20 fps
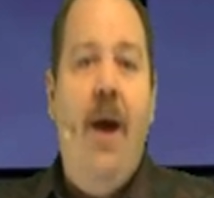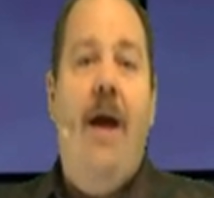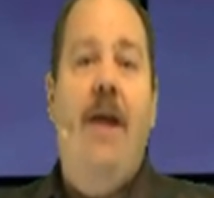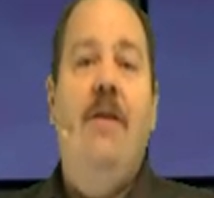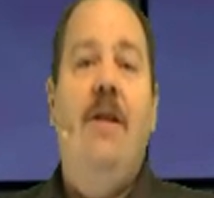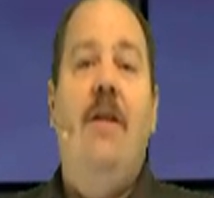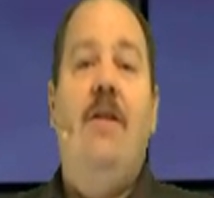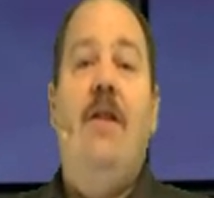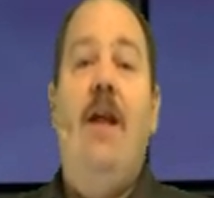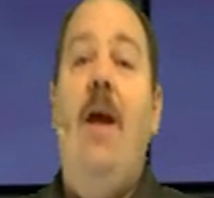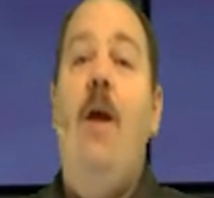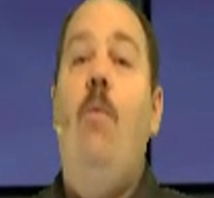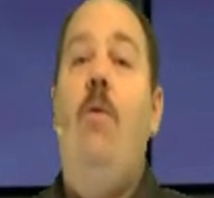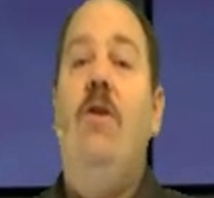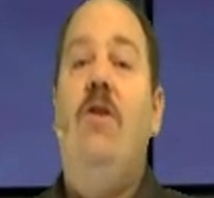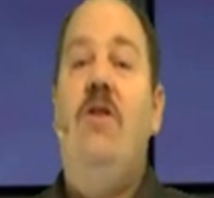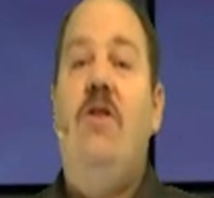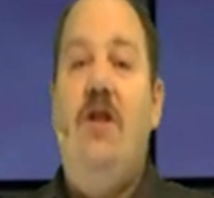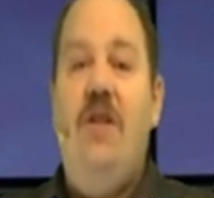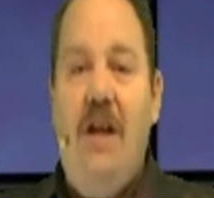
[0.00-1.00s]
and that they
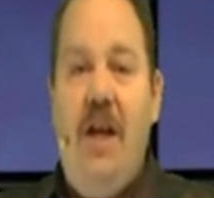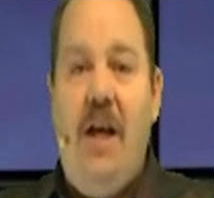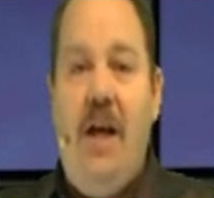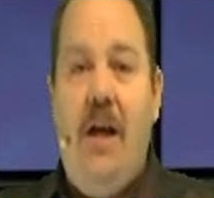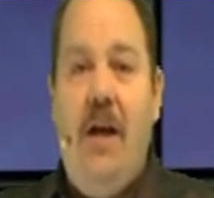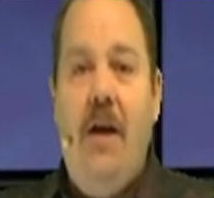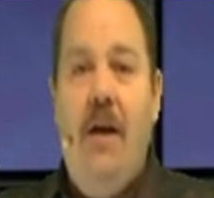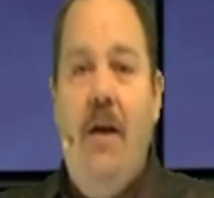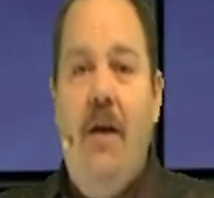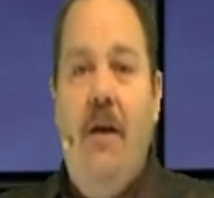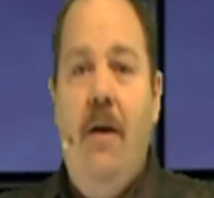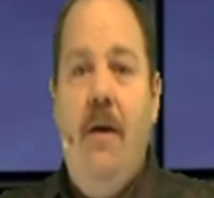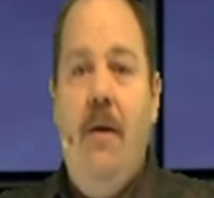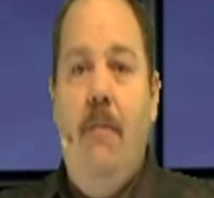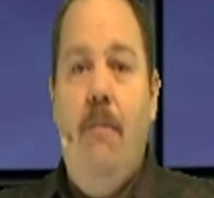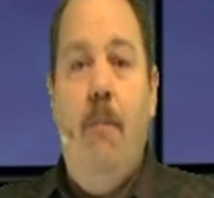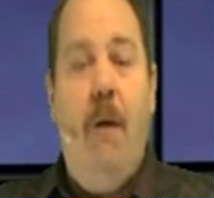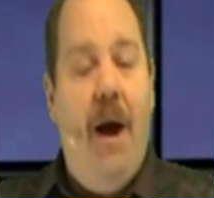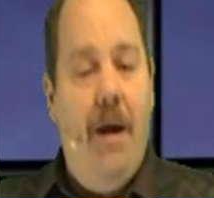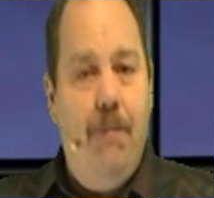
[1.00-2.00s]
which see
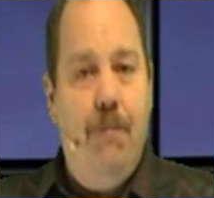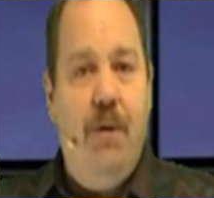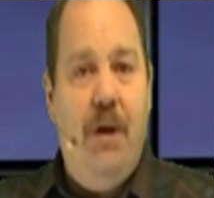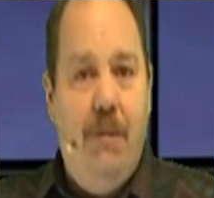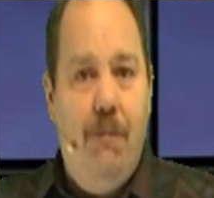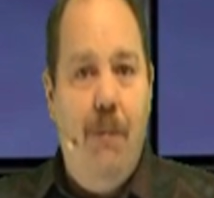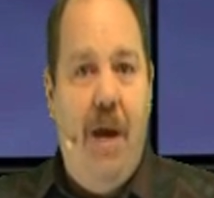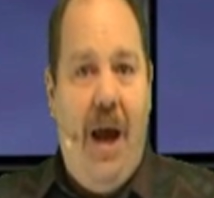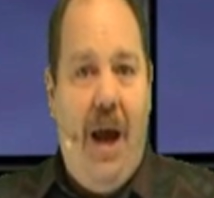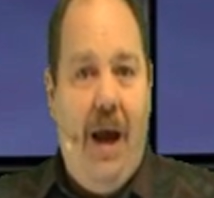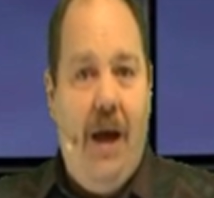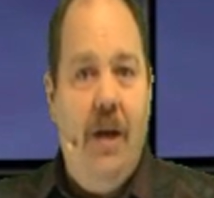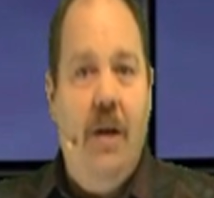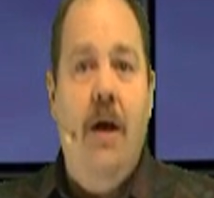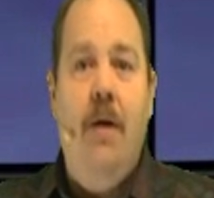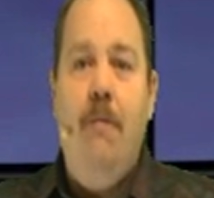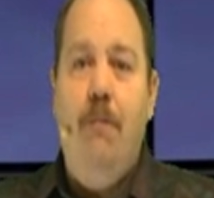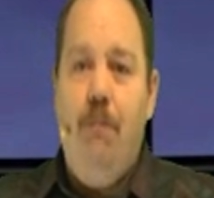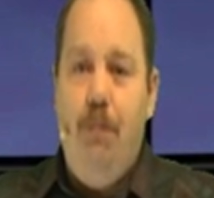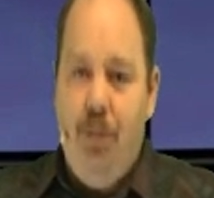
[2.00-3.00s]
might be
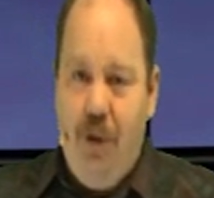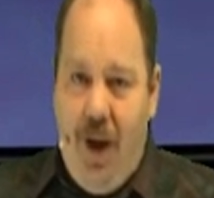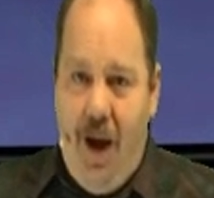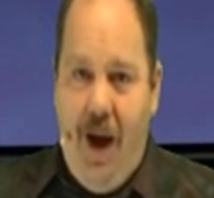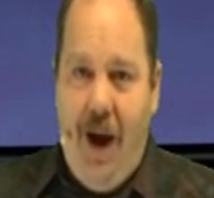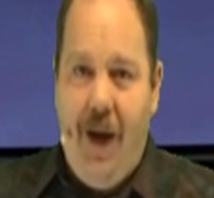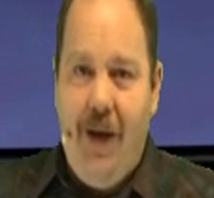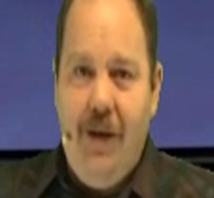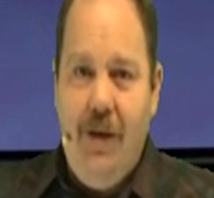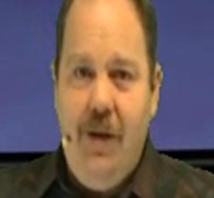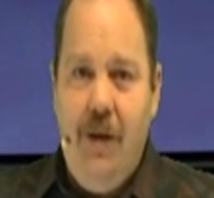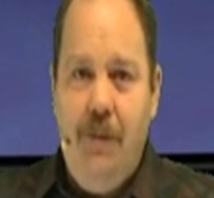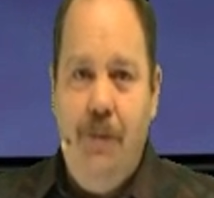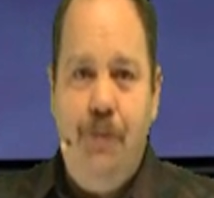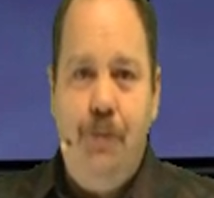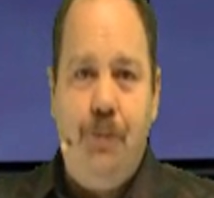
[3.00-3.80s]
made blind.